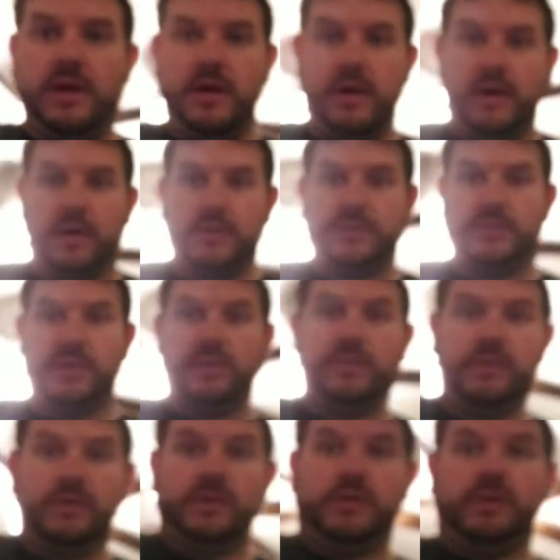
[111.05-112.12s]
Also,
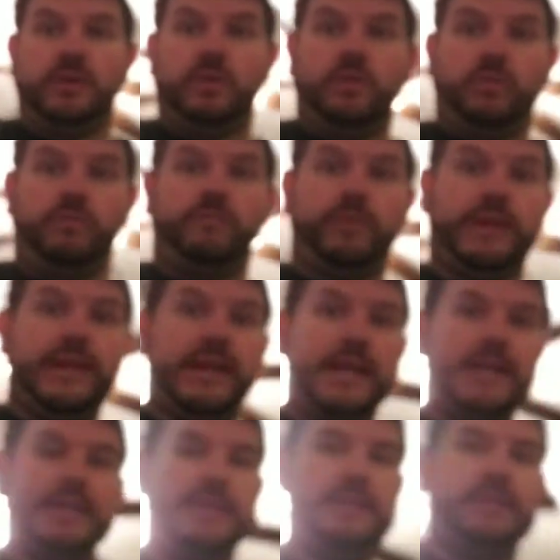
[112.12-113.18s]
if we can get